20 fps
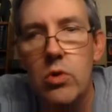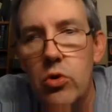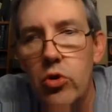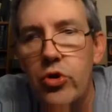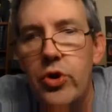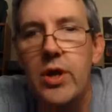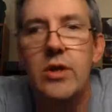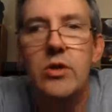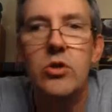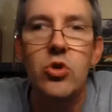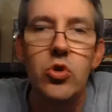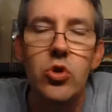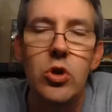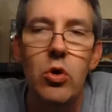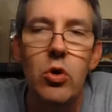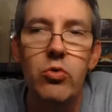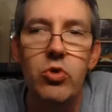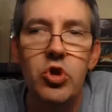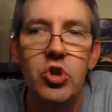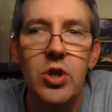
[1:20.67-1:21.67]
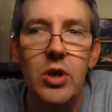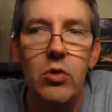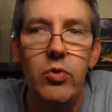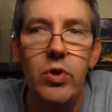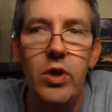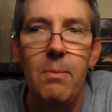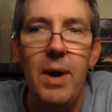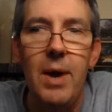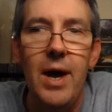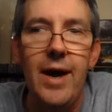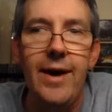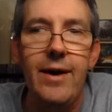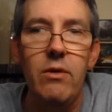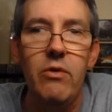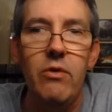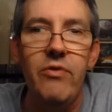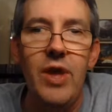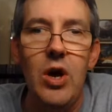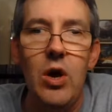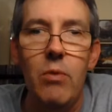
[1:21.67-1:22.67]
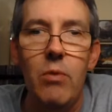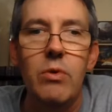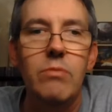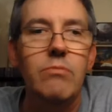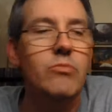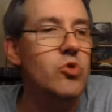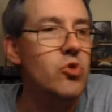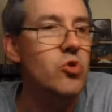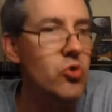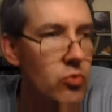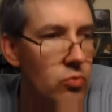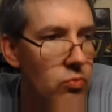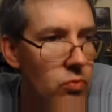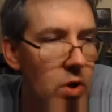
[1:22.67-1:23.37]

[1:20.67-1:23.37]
look at, you know, just a quick pile of albums,